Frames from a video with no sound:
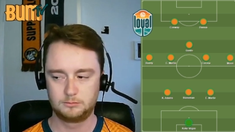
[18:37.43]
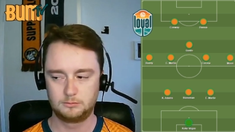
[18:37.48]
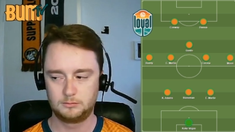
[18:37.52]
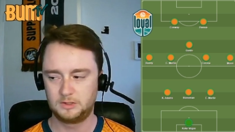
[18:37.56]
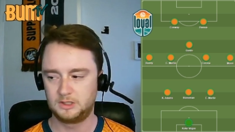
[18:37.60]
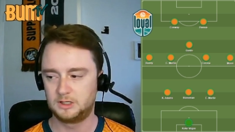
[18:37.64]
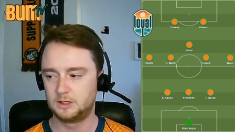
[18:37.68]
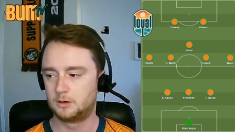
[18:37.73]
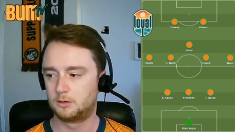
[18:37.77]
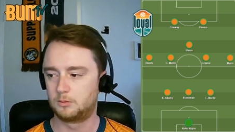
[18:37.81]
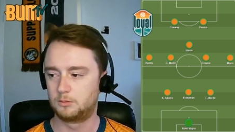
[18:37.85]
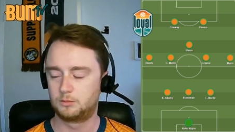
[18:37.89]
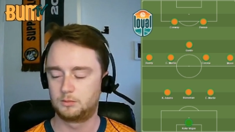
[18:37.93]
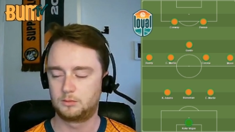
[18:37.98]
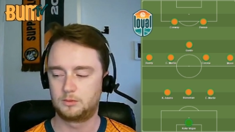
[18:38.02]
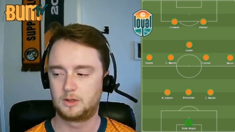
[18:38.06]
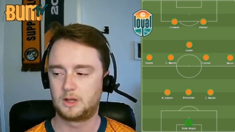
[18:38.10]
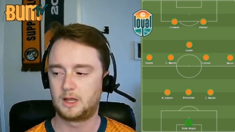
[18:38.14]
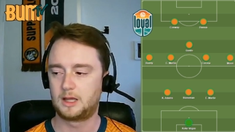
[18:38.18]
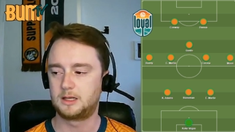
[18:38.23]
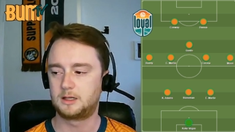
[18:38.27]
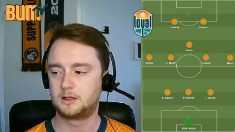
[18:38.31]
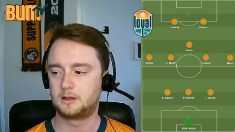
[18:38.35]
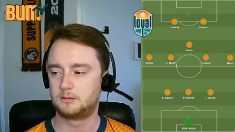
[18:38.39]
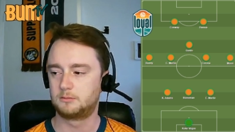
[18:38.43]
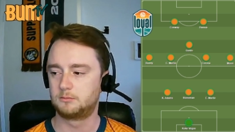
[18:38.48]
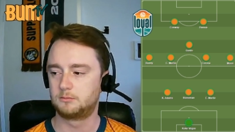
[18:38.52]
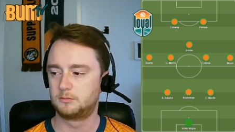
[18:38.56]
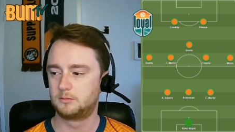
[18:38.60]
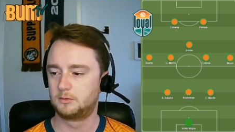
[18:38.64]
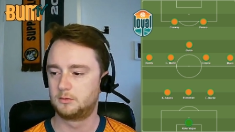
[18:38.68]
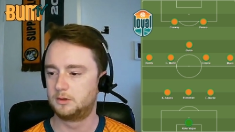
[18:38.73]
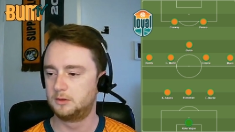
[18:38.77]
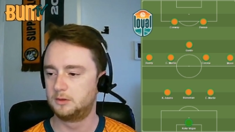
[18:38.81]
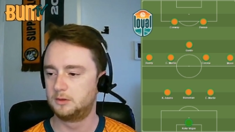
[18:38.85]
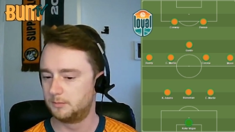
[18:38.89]
you know, like
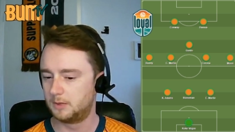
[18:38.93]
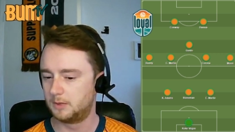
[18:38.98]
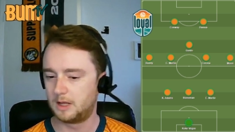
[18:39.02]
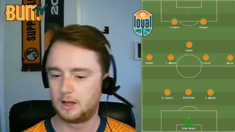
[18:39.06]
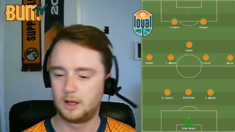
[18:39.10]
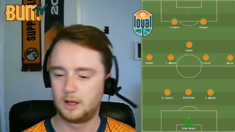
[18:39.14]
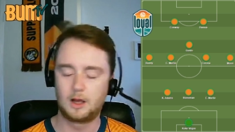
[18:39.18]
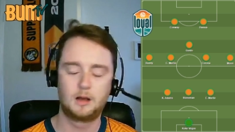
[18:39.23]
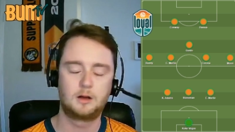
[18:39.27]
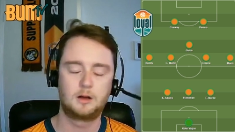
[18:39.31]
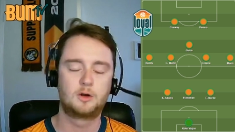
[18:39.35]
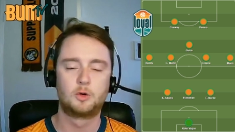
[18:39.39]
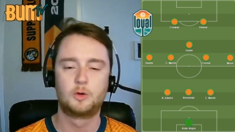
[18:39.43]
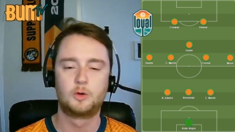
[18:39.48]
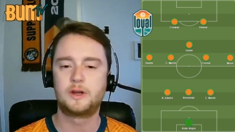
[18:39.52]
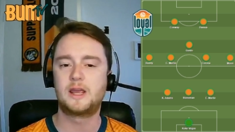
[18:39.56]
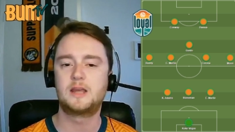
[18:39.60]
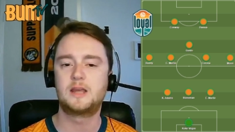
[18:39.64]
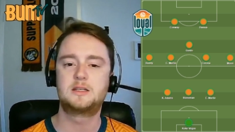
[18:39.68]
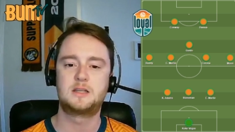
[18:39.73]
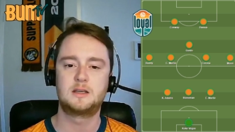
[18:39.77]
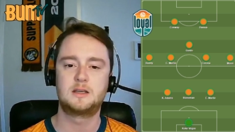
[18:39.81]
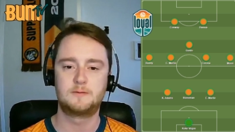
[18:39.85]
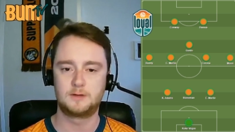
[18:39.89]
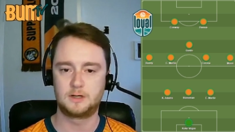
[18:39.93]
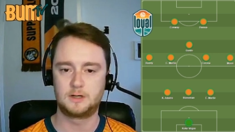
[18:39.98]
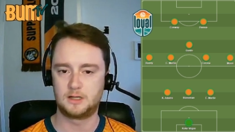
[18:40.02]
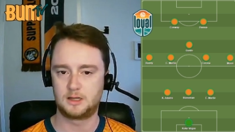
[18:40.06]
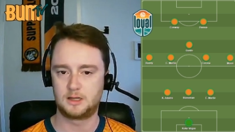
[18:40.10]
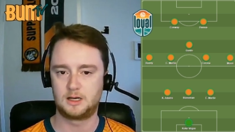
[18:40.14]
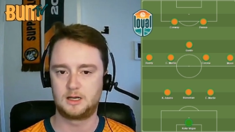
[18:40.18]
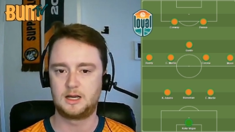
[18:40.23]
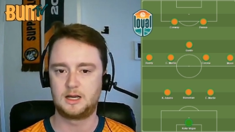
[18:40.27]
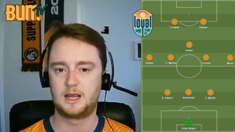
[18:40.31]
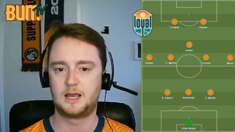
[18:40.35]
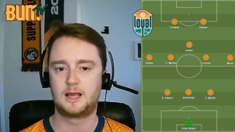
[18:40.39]
creativity
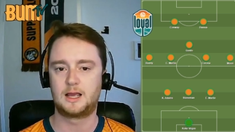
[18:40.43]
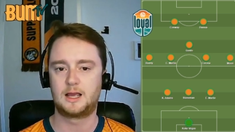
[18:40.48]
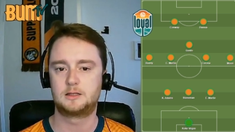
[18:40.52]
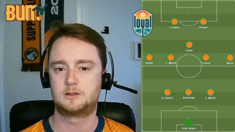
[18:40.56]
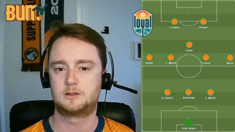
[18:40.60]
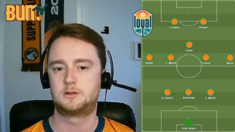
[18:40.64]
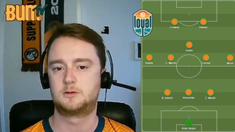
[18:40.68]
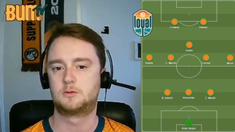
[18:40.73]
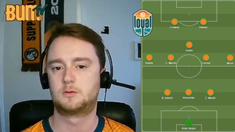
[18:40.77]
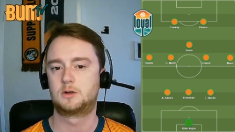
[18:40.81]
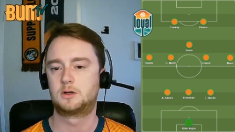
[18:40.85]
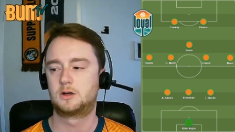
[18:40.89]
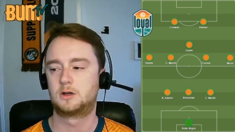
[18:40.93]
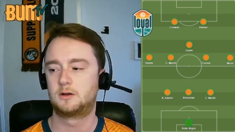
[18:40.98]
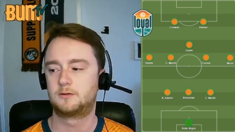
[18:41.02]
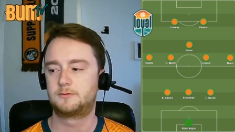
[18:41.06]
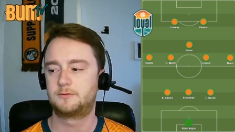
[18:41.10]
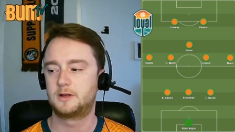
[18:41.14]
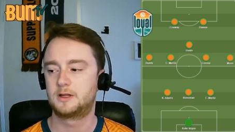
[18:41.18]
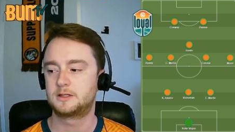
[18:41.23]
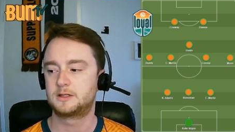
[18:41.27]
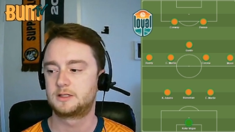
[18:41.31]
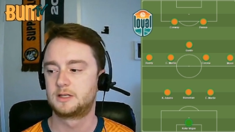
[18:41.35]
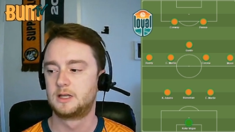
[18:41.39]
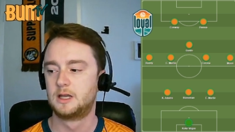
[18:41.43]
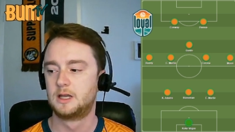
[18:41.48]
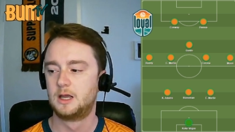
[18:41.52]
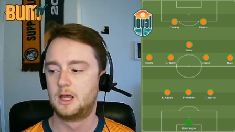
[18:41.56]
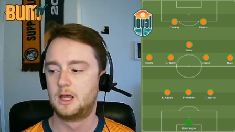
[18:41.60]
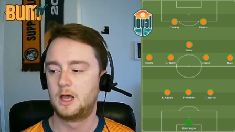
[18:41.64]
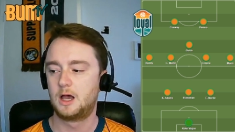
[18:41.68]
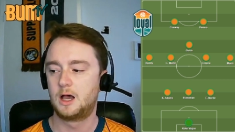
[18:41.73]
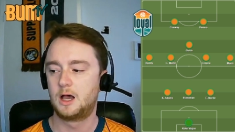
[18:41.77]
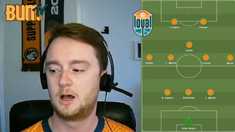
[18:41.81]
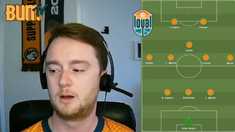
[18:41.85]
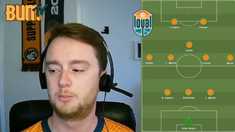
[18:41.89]
that he adds to our offense.
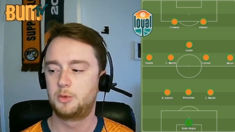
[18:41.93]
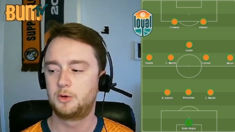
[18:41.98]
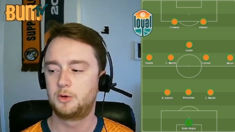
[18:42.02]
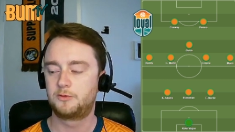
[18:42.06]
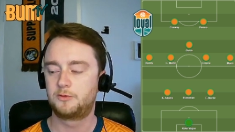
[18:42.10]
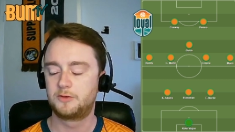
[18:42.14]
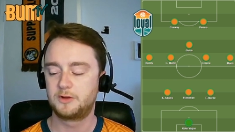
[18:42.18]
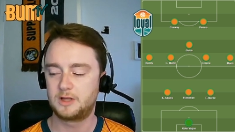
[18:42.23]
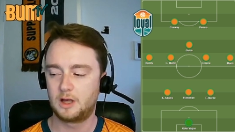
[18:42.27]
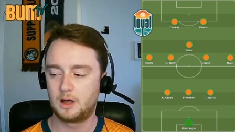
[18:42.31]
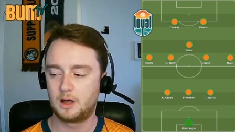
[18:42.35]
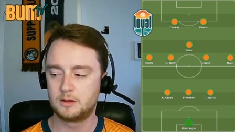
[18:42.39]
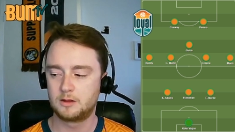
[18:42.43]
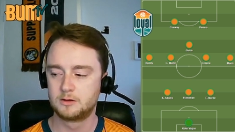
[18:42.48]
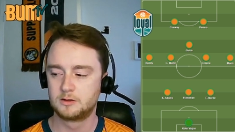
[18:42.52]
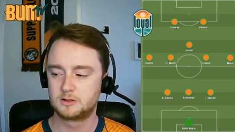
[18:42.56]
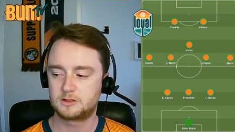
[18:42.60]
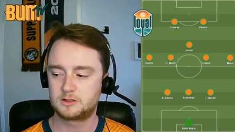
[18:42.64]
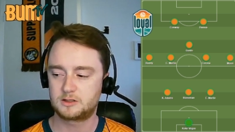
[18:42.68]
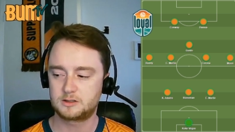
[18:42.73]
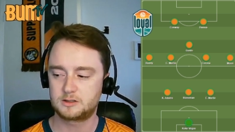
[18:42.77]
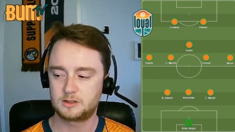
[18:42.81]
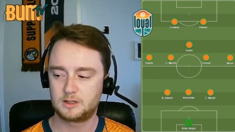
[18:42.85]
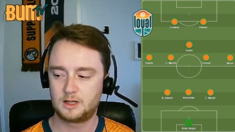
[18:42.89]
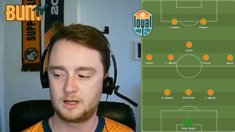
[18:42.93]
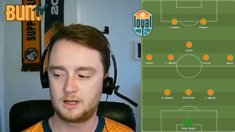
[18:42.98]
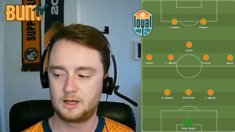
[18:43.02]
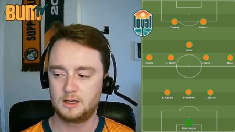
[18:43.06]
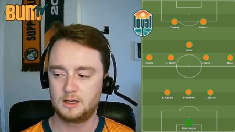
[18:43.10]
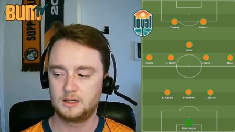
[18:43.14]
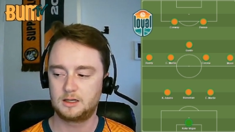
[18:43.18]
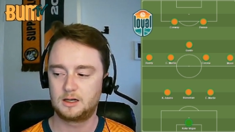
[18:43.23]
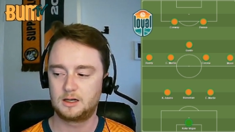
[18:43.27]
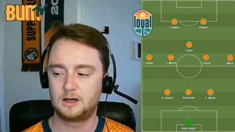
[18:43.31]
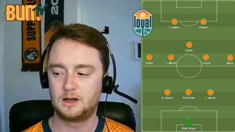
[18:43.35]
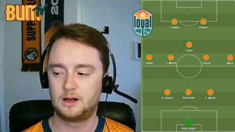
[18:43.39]
Um, but for the other
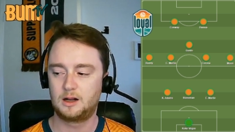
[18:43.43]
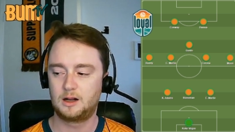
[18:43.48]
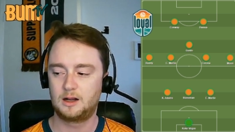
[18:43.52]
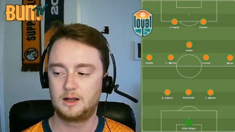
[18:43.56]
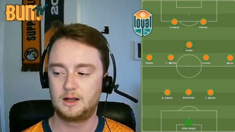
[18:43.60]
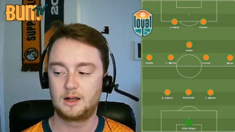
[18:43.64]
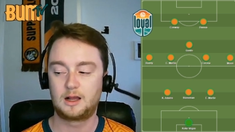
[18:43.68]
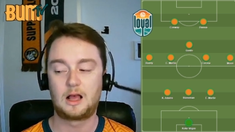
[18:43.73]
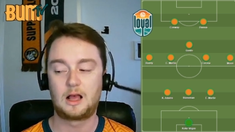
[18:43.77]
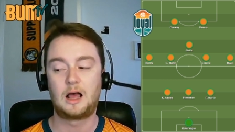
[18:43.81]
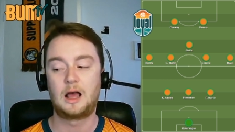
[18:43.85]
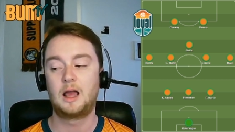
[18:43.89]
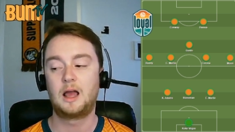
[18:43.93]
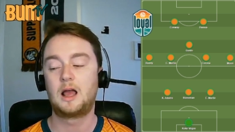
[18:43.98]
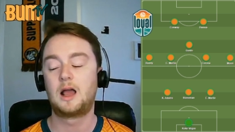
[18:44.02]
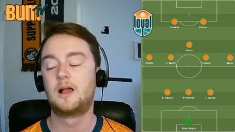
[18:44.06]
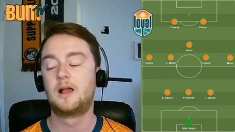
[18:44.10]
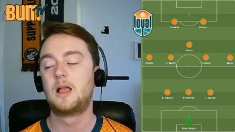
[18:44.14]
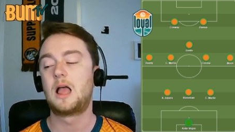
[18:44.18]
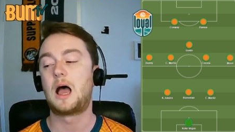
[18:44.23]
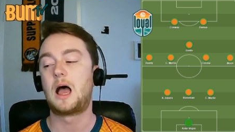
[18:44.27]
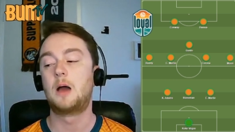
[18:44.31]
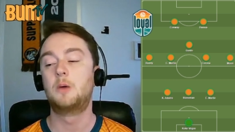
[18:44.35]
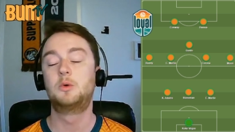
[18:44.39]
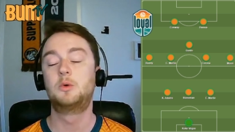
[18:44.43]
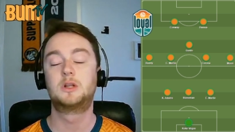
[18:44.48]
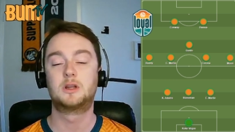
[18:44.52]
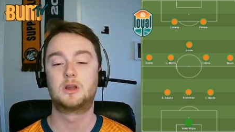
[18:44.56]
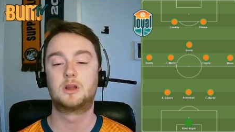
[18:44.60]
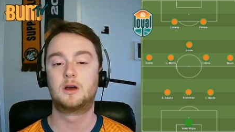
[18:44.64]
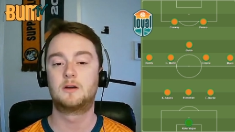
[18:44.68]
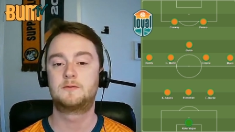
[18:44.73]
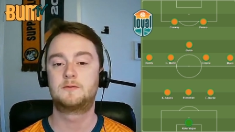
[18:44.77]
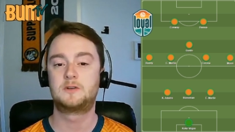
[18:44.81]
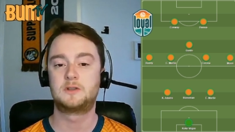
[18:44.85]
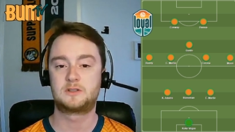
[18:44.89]
slot, I, I would
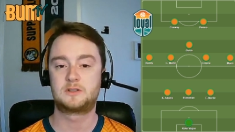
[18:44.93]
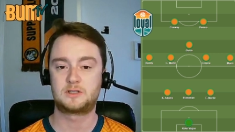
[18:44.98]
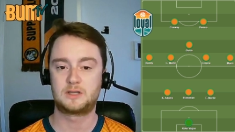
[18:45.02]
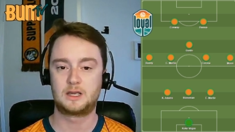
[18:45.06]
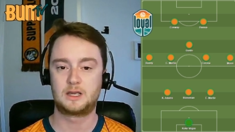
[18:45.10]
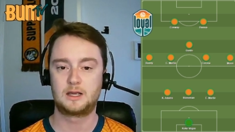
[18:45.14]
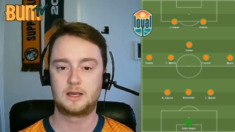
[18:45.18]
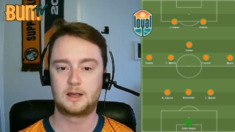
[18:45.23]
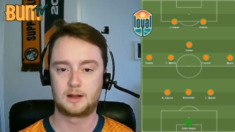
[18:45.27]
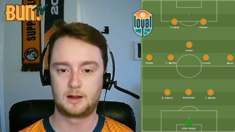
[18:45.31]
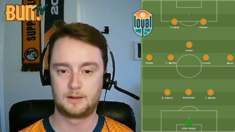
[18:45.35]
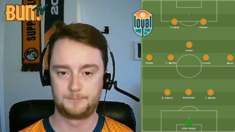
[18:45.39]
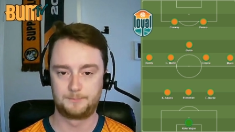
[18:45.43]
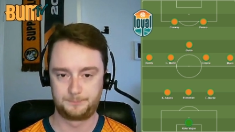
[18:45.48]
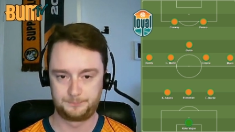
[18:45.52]
love to say it.